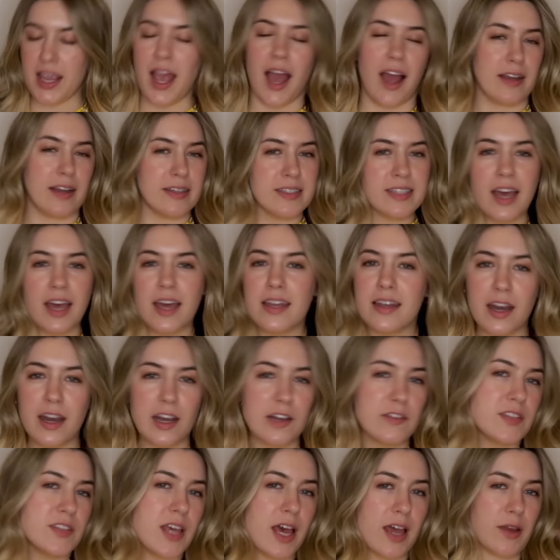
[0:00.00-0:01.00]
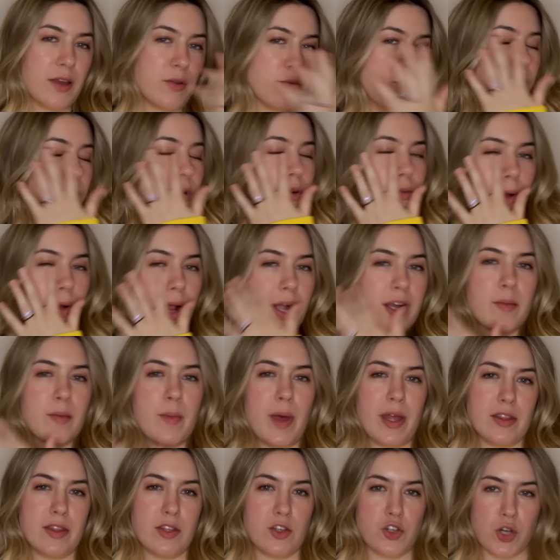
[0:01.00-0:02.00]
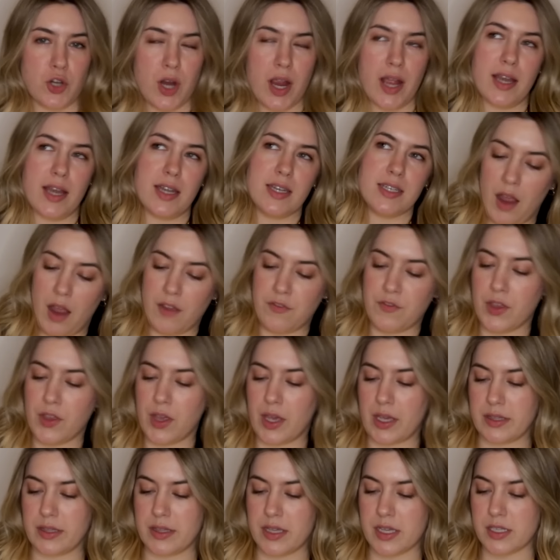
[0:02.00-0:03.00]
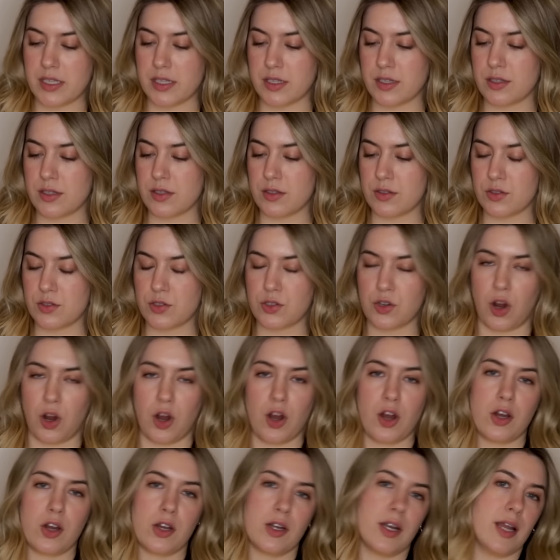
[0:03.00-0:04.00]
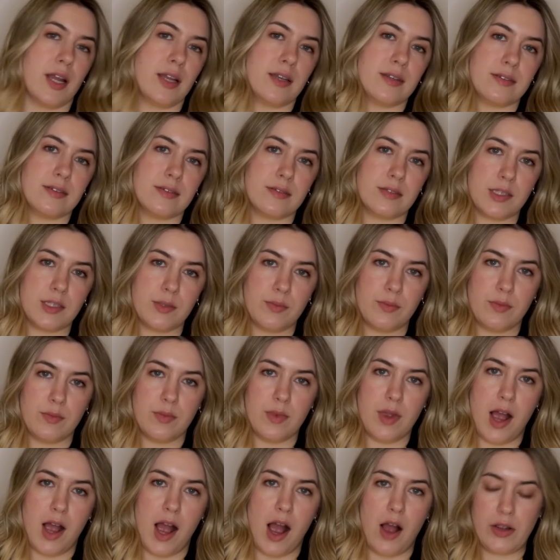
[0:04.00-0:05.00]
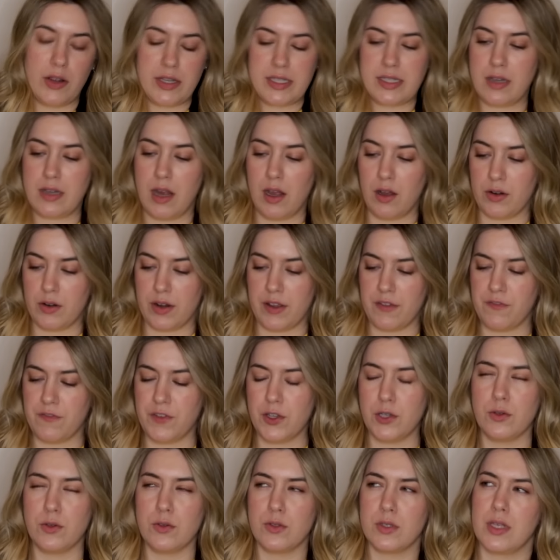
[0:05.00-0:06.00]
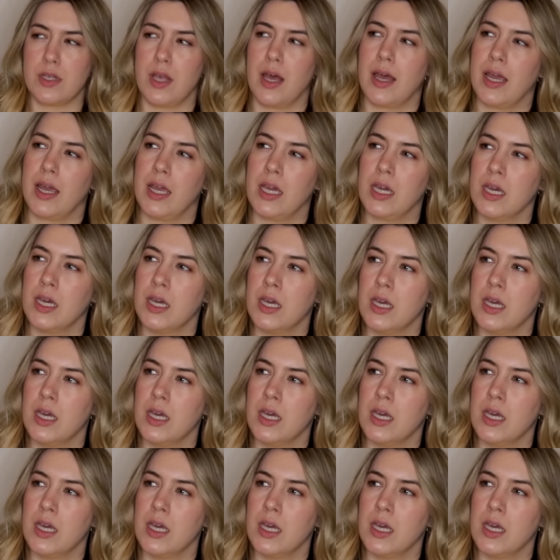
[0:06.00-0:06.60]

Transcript: Yeah, 10 out of 10, would recommend the trend. I feel like this skirt and how I styled it feels like